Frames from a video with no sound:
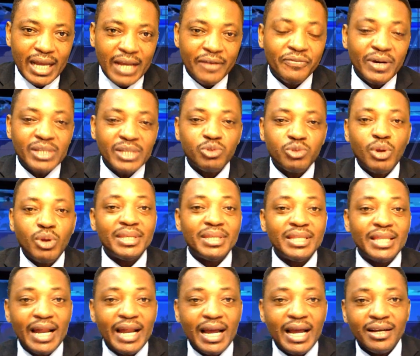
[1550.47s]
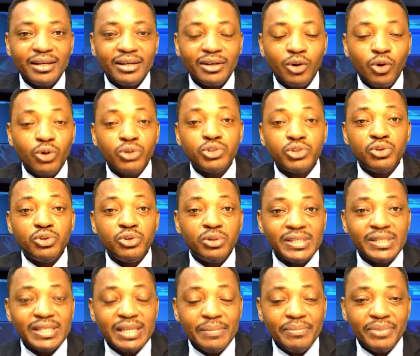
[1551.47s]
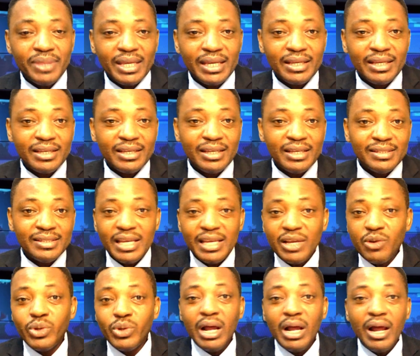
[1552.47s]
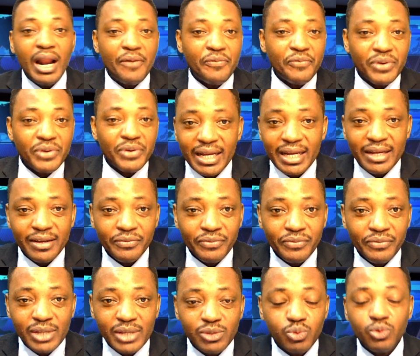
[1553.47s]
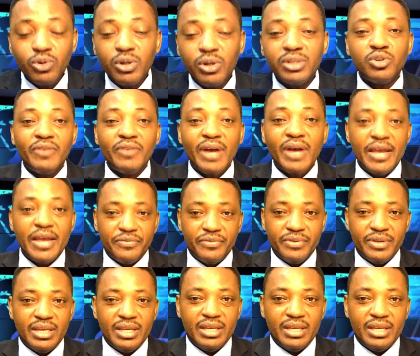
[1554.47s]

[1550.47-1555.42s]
And François Mitterrand continued the same thing, saying without Africa, France will not survive.